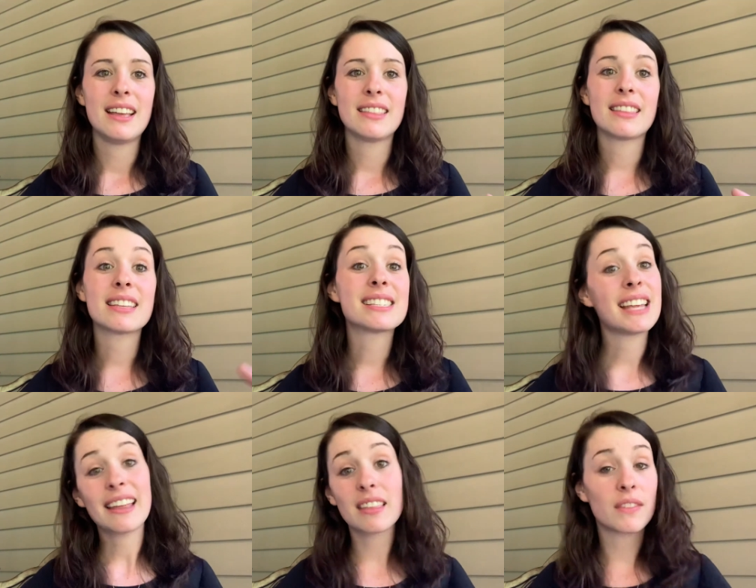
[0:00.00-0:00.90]
that the
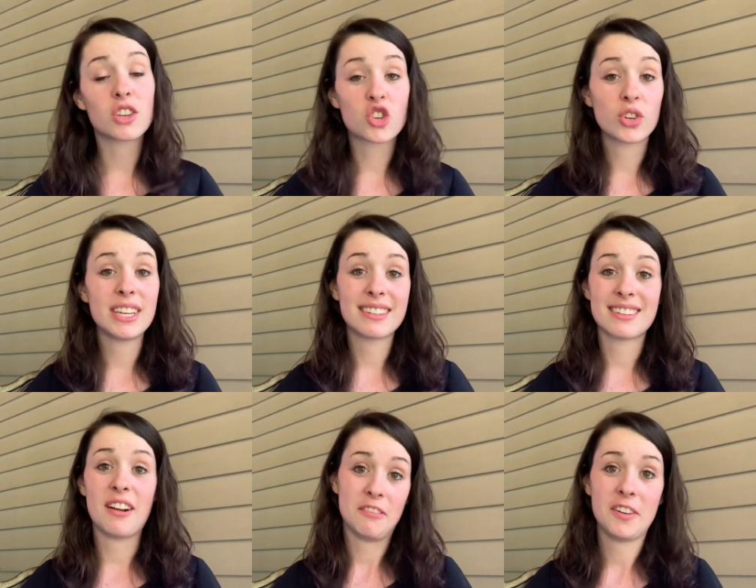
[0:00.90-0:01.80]
death of the tree is
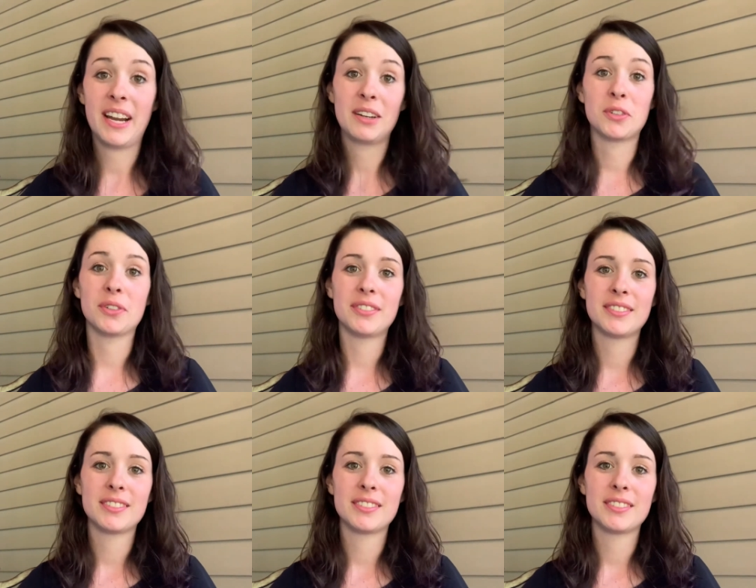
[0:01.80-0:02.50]
not final.